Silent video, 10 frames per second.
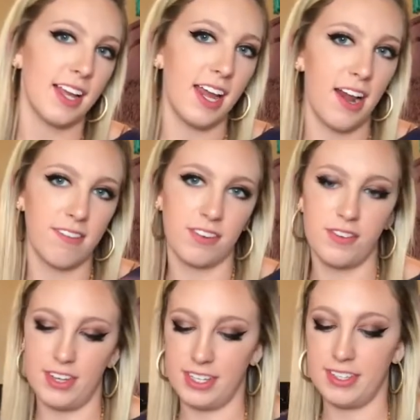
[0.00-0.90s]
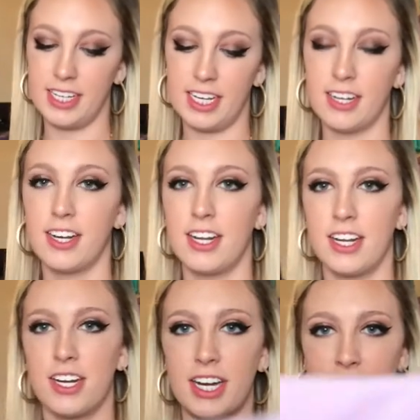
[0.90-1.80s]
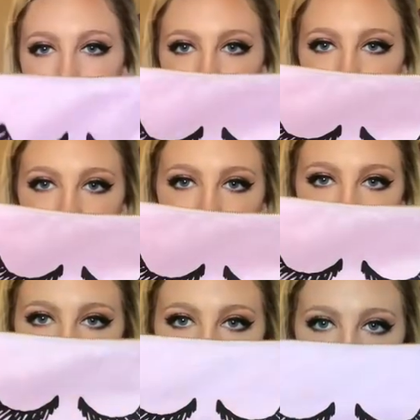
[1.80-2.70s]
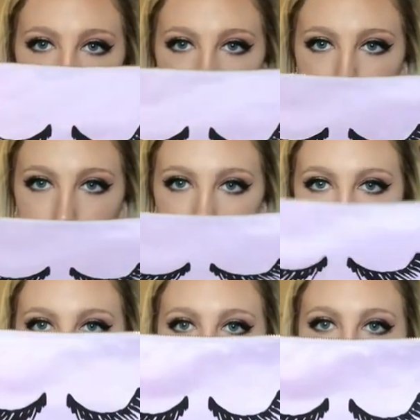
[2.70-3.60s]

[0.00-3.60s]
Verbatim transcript: an overview again. Again, this is a Very Cute Makeup Bag,